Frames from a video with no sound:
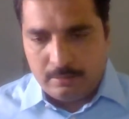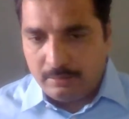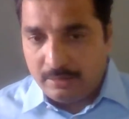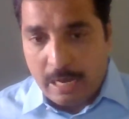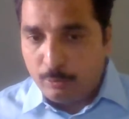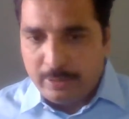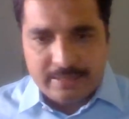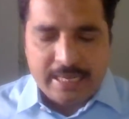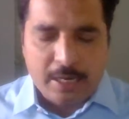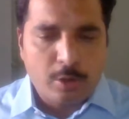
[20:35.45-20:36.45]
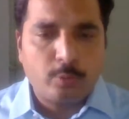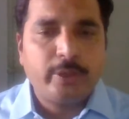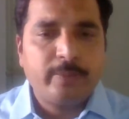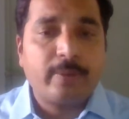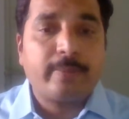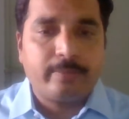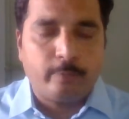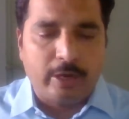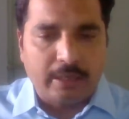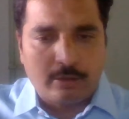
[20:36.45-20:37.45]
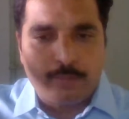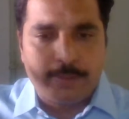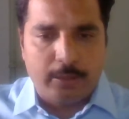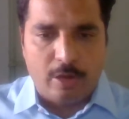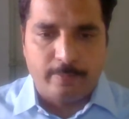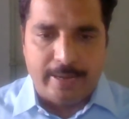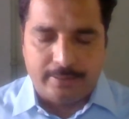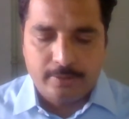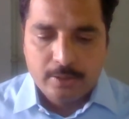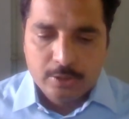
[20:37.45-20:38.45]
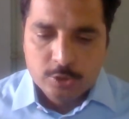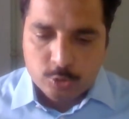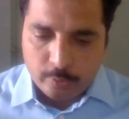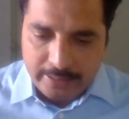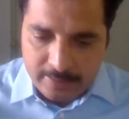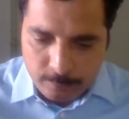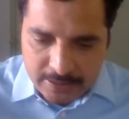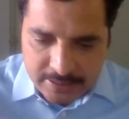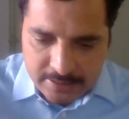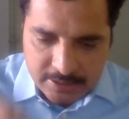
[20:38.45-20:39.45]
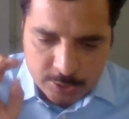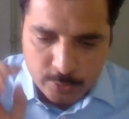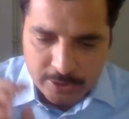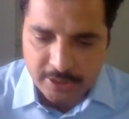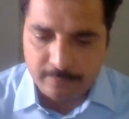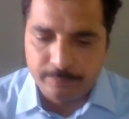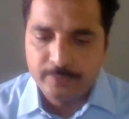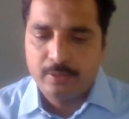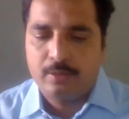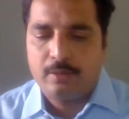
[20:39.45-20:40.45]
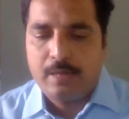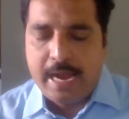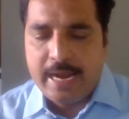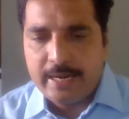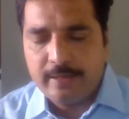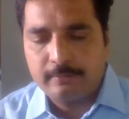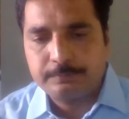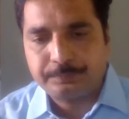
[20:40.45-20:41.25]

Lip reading: Nowadays they are not doing, but we are talking about long back. So if this is the situation, and